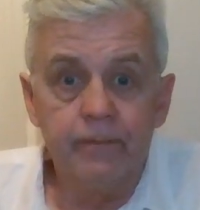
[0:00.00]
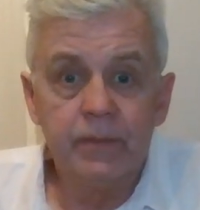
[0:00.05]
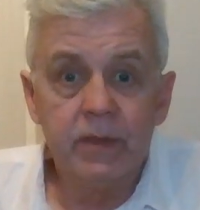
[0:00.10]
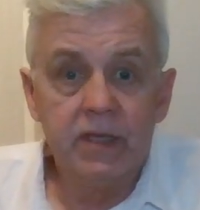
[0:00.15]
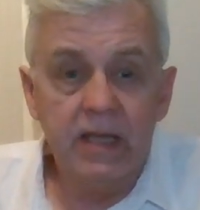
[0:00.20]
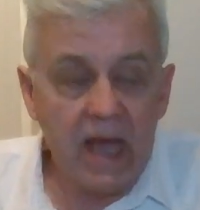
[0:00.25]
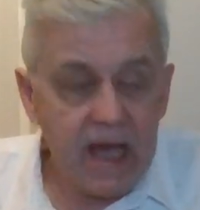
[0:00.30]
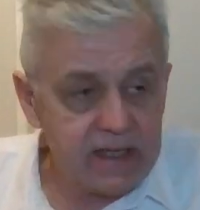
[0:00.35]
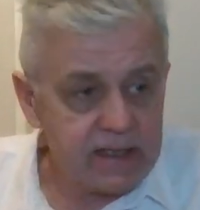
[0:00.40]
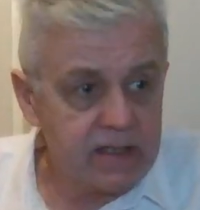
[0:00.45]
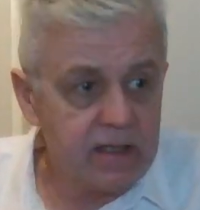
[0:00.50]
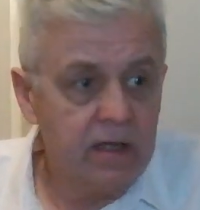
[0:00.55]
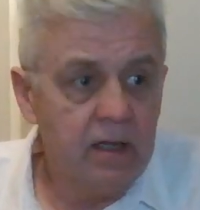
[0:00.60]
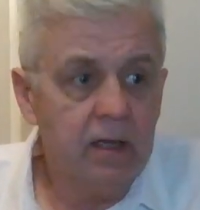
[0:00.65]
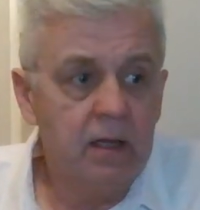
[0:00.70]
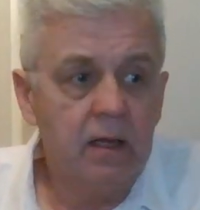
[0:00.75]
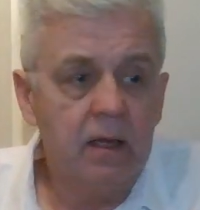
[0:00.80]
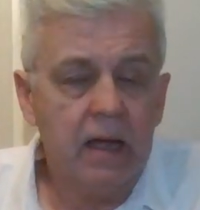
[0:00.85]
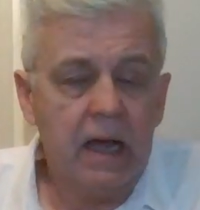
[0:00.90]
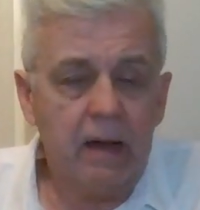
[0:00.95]
Yes,
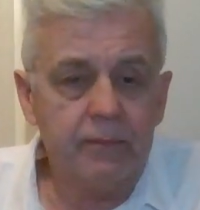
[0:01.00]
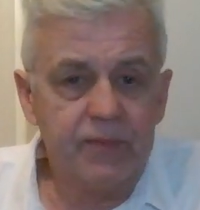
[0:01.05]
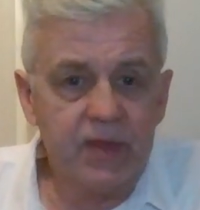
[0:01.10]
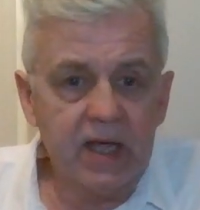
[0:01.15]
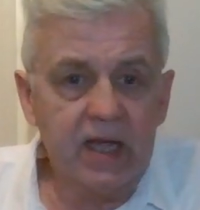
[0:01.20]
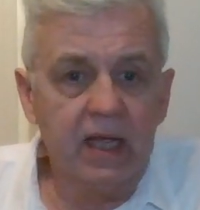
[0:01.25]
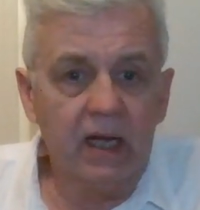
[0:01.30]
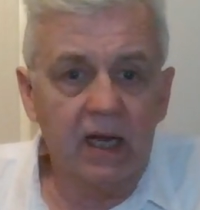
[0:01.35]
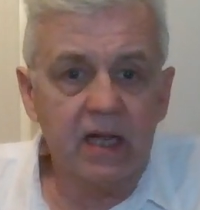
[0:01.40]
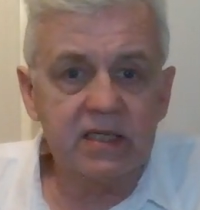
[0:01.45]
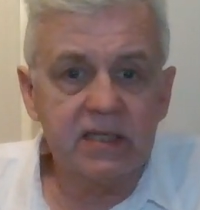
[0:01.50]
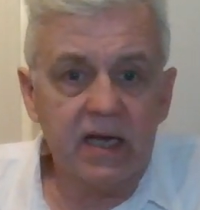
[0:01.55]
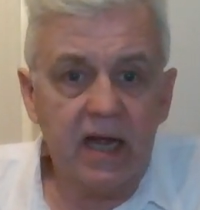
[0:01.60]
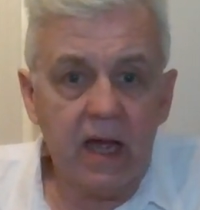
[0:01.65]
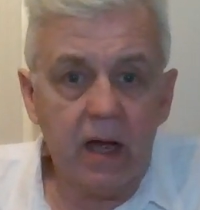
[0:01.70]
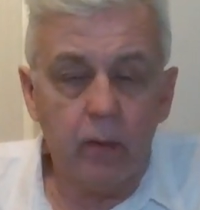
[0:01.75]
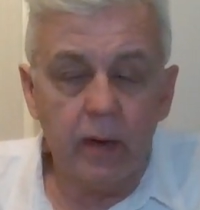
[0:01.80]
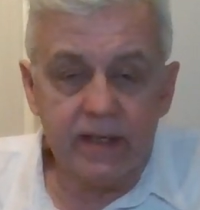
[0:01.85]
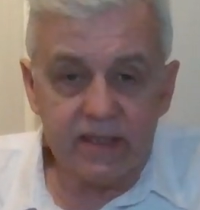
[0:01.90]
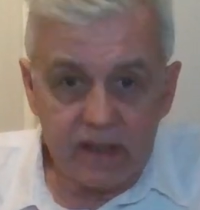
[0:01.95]
I'm thinking last night.
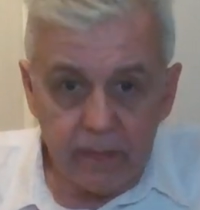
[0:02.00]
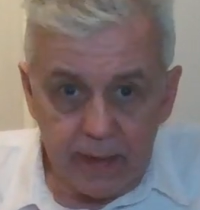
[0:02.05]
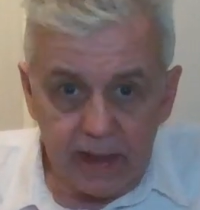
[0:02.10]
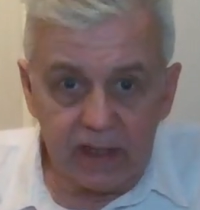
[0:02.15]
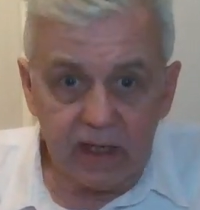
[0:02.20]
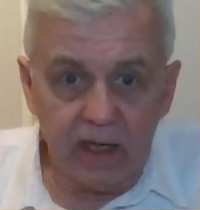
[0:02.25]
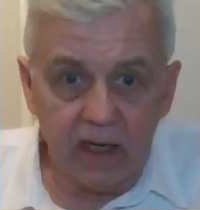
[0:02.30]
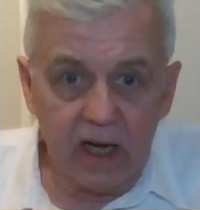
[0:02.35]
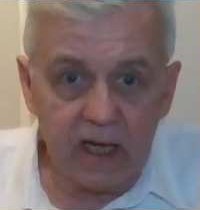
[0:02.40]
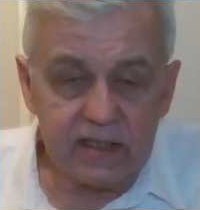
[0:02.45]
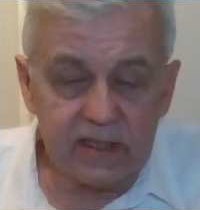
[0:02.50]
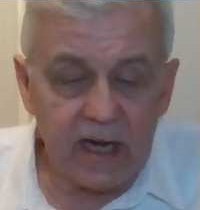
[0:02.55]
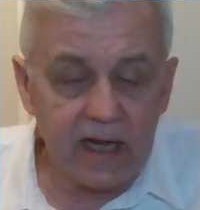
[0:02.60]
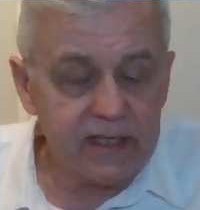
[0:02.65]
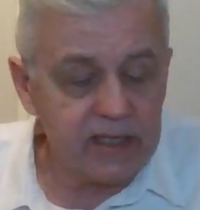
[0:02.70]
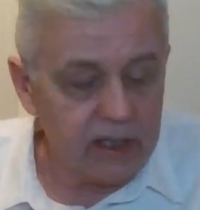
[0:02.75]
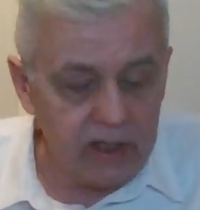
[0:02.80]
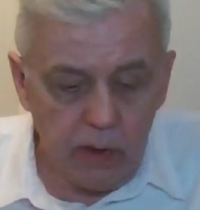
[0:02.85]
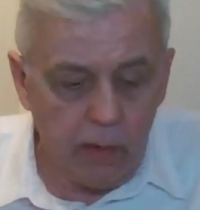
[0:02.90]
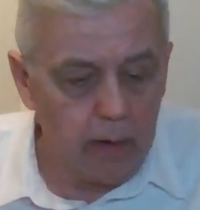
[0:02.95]
I went to bed on it last night.
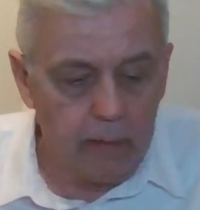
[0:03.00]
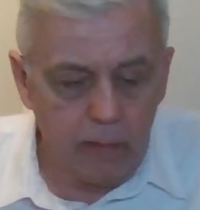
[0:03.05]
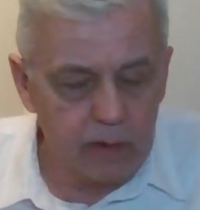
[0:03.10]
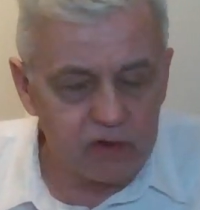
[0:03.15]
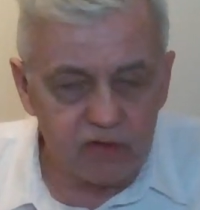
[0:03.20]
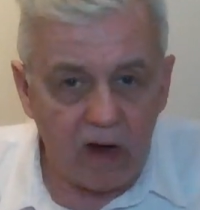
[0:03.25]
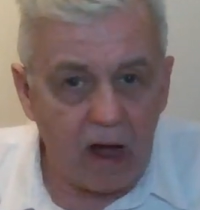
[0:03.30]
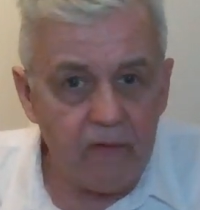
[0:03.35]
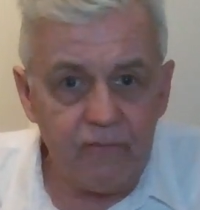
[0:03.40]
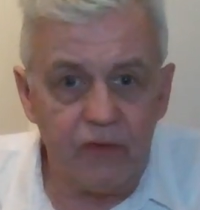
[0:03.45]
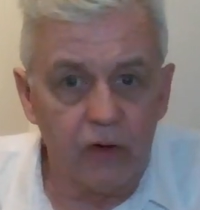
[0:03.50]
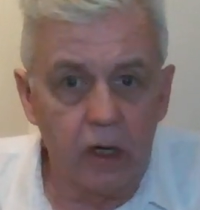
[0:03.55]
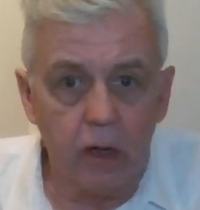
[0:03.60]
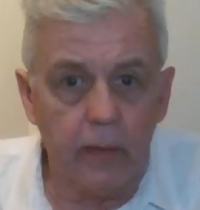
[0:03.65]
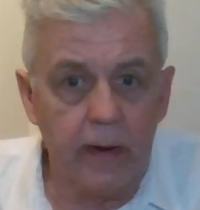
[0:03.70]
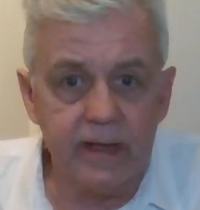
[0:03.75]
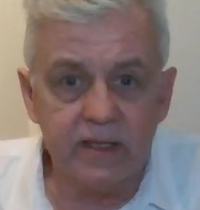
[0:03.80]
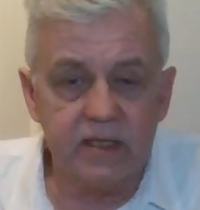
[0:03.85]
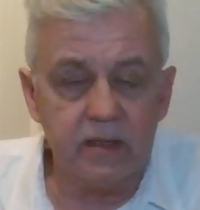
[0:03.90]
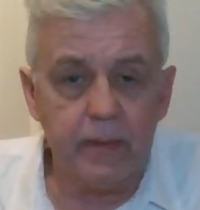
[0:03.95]
I knew I was right before I
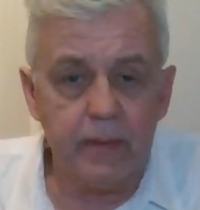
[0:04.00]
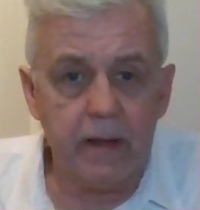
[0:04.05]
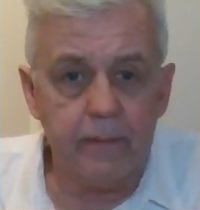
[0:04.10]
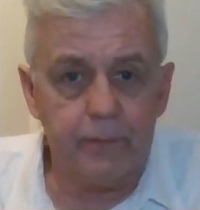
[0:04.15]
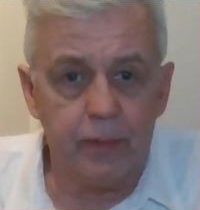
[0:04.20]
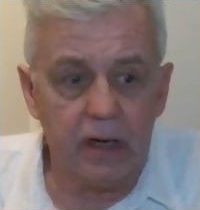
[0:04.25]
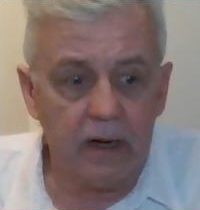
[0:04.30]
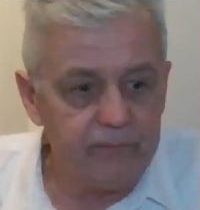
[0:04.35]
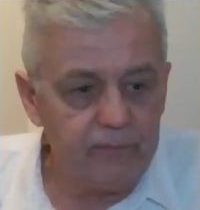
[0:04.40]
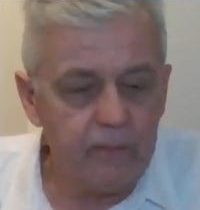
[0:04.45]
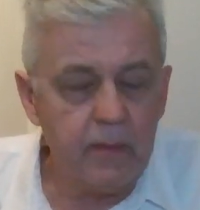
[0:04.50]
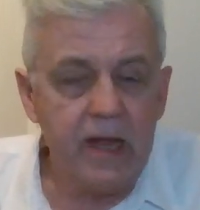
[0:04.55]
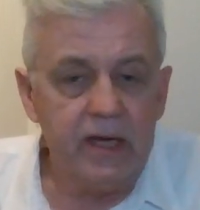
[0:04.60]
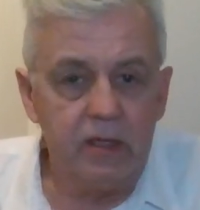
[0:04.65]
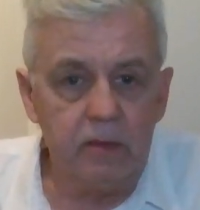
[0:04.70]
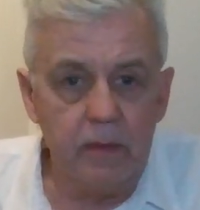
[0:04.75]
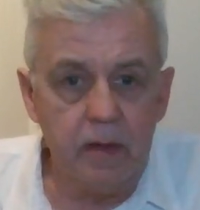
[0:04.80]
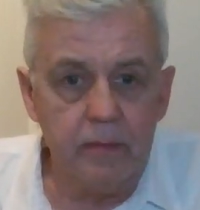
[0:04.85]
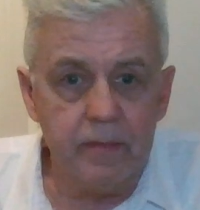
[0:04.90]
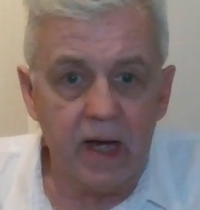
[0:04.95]
went to bed, but I've made
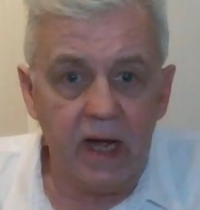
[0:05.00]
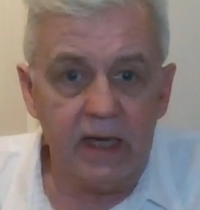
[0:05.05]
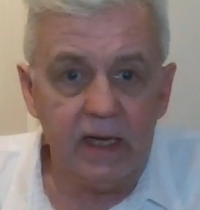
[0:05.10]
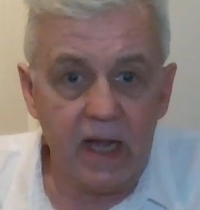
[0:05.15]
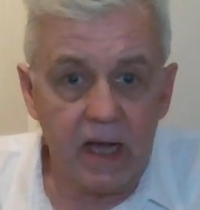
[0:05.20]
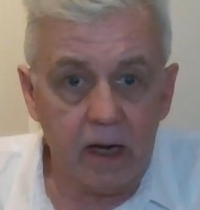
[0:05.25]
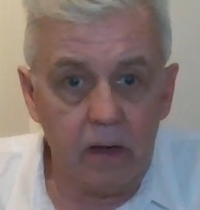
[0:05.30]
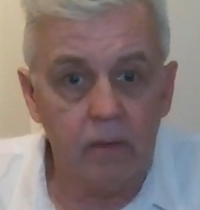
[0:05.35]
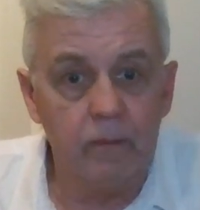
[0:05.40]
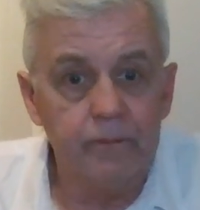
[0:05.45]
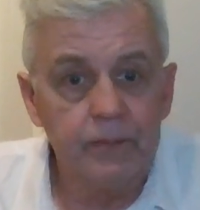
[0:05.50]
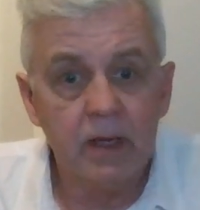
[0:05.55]
up my mind now.